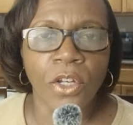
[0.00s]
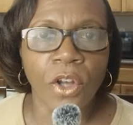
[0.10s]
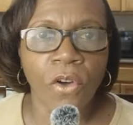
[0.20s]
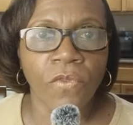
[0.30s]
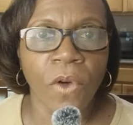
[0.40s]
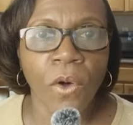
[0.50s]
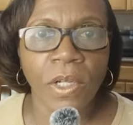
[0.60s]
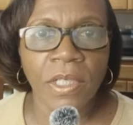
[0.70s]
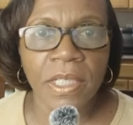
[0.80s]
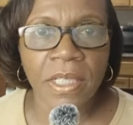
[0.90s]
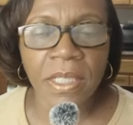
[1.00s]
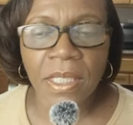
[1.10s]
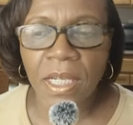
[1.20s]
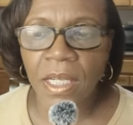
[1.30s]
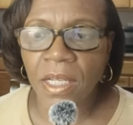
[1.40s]
No
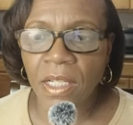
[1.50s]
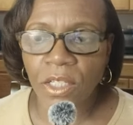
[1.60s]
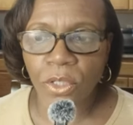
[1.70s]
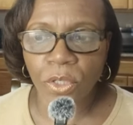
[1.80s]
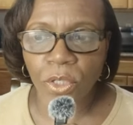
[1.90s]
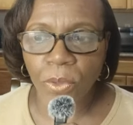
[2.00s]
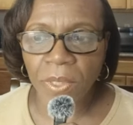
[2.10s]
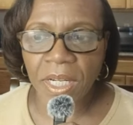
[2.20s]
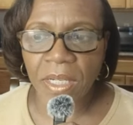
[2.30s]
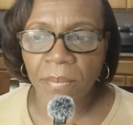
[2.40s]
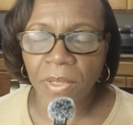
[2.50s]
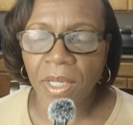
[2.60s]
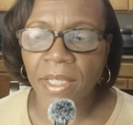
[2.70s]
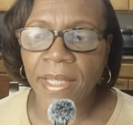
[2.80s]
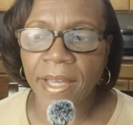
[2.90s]
vocalist is to scream,
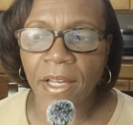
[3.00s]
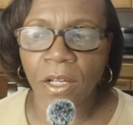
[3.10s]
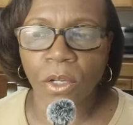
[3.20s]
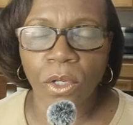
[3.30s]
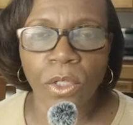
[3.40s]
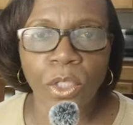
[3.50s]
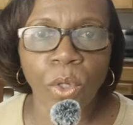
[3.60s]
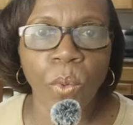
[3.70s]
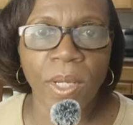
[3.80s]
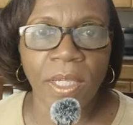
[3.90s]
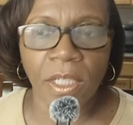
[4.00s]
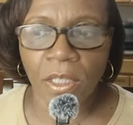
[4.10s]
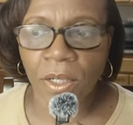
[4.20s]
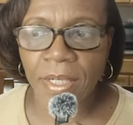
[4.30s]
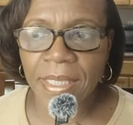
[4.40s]
yell,
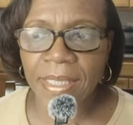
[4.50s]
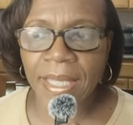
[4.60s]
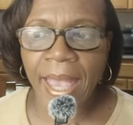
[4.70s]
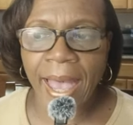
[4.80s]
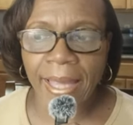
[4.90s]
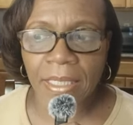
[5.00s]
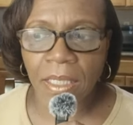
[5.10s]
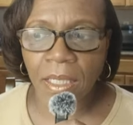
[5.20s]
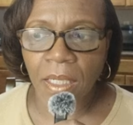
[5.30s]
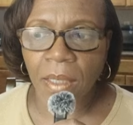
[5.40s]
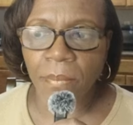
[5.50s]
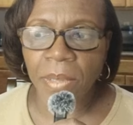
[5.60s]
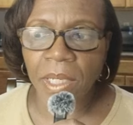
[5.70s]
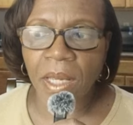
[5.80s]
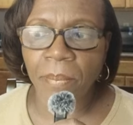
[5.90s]
squeal, scat,
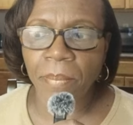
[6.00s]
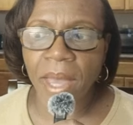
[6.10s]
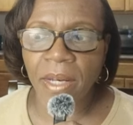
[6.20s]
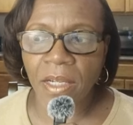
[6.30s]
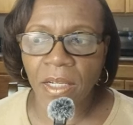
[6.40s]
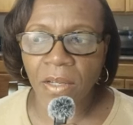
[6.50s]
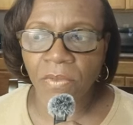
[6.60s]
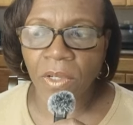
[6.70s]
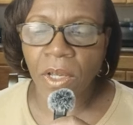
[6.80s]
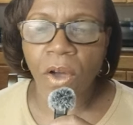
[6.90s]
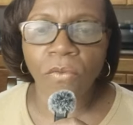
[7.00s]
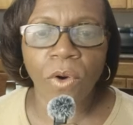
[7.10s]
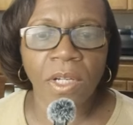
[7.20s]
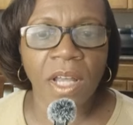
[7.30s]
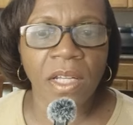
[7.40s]
be competitive,
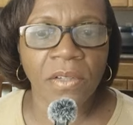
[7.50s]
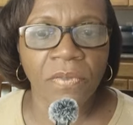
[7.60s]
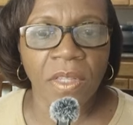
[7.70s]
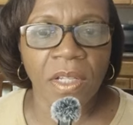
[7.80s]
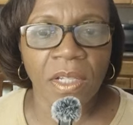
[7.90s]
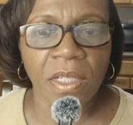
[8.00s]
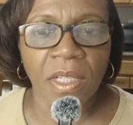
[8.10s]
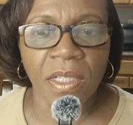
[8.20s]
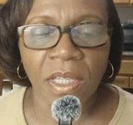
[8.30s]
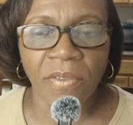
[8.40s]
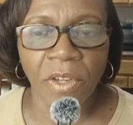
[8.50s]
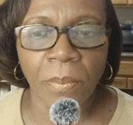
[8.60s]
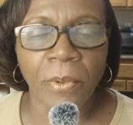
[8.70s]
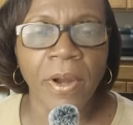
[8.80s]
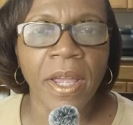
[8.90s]
for none of this is giving
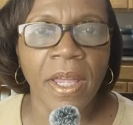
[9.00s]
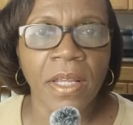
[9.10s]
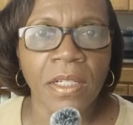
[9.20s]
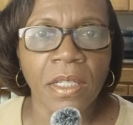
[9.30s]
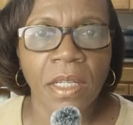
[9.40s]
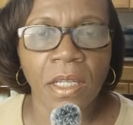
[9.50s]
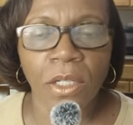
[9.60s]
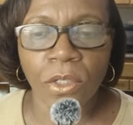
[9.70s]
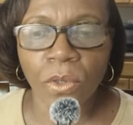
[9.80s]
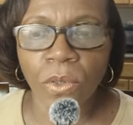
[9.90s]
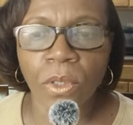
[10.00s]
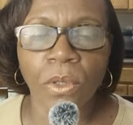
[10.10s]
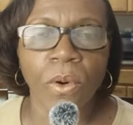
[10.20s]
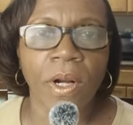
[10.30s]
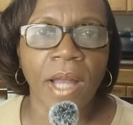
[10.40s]
praise to the
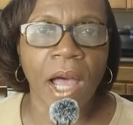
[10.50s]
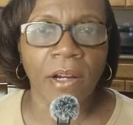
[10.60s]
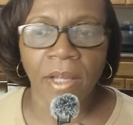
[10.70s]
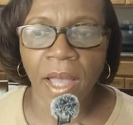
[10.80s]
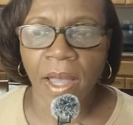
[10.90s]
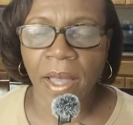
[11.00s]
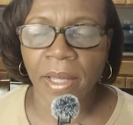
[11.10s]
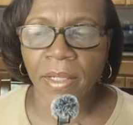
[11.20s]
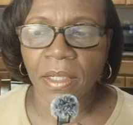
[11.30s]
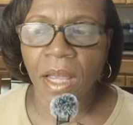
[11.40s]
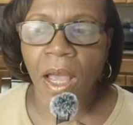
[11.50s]
Lord our God.